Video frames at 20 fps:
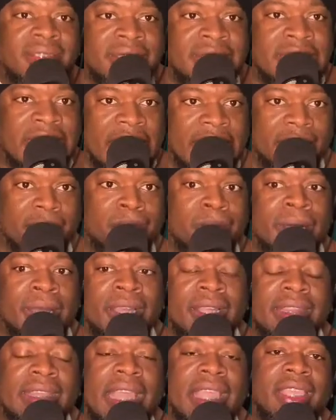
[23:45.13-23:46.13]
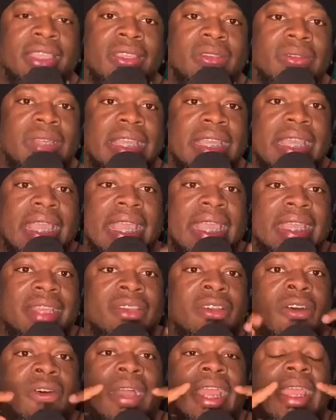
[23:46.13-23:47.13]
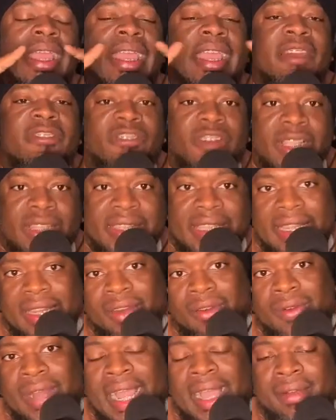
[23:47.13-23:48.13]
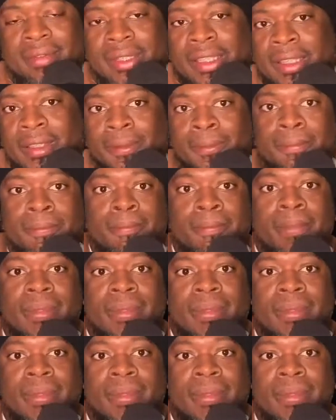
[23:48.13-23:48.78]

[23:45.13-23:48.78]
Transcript: deep that you can ignore everything around you.